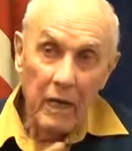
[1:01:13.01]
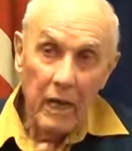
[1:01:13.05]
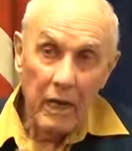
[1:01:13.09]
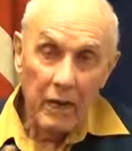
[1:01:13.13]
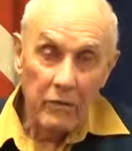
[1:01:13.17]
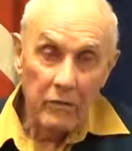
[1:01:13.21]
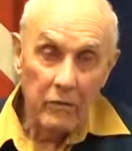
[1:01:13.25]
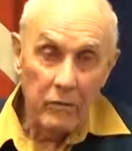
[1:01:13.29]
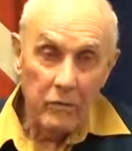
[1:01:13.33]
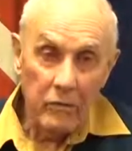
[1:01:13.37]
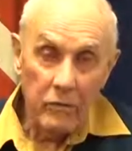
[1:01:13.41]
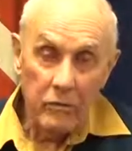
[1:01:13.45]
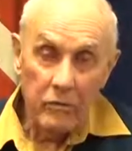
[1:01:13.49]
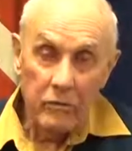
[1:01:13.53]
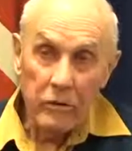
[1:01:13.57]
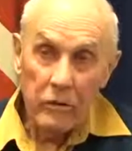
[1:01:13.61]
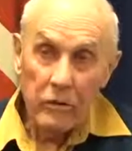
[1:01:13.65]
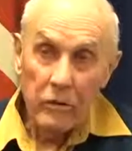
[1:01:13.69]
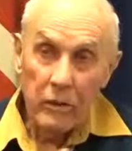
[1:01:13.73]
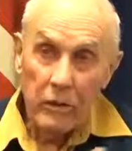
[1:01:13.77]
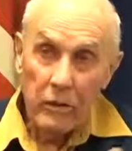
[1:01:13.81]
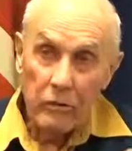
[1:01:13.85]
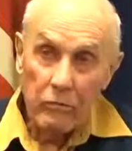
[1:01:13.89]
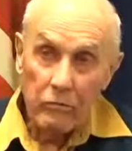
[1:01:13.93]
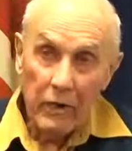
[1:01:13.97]
and you
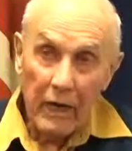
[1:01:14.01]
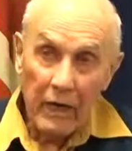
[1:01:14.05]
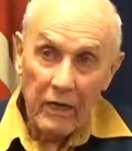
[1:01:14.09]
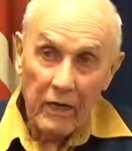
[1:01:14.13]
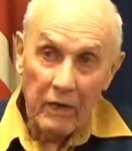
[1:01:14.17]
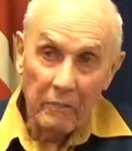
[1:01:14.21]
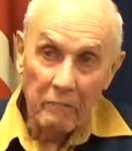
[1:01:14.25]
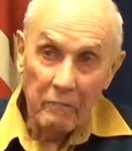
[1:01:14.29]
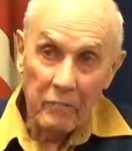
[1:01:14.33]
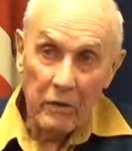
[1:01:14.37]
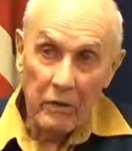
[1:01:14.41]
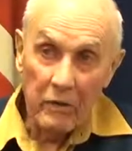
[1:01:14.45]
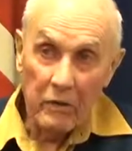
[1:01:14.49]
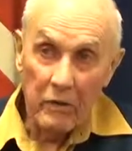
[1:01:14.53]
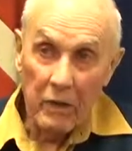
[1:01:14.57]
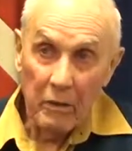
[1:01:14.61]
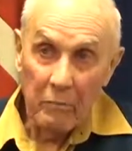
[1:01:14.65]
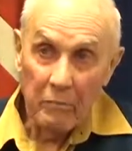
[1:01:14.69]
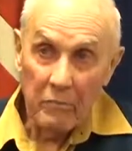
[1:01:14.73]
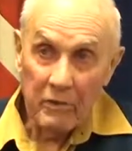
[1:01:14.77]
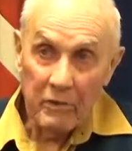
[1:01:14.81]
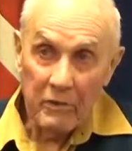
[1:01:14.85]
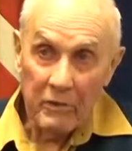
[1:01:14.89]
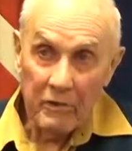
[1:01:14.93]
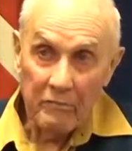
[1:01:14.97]
could rack up your
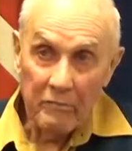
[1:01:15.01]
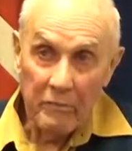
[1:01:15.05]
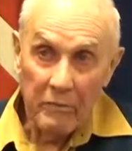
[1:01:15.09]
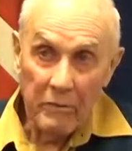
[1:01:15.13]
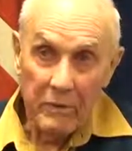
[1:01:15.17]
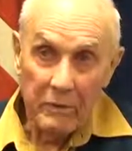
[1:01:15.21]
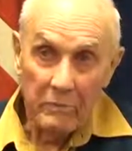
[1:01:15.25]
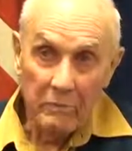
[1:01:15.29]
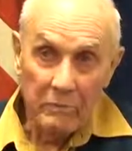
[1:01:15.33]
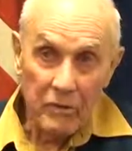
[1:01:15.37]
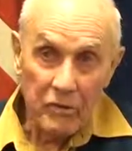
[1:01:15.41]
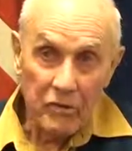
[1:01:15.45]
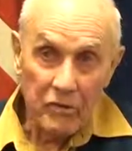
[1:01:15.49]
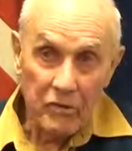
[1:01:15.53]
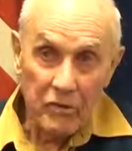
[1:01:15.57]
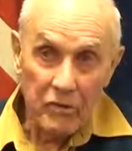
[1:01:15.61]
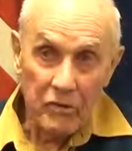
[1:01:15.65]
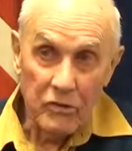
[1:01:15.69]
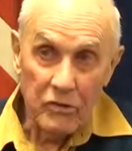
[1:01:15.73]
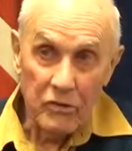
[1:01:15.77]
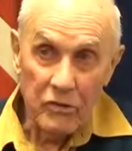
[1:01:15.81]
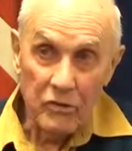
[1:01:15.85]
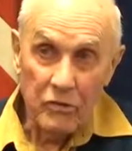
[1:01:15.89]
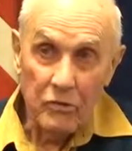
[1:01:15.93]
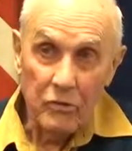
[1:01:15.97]
numbers of
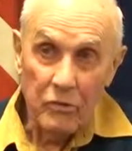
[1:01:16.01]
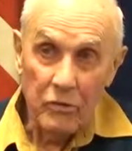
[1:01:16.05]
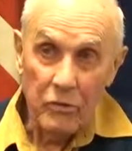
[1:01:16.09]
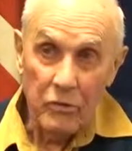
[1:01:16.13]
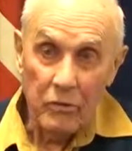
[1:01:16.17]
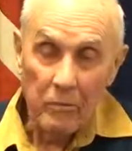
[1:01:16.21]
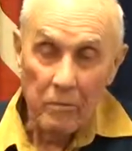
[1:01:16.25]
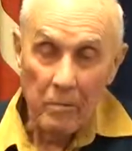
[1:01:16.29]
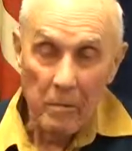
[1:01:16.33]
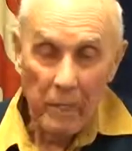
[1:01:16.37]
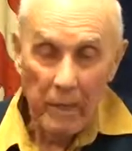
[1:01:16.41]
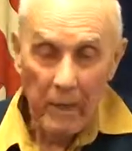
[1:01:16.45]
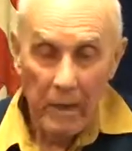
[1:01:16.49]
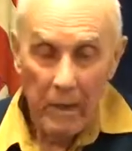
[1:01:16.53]
missions sooner.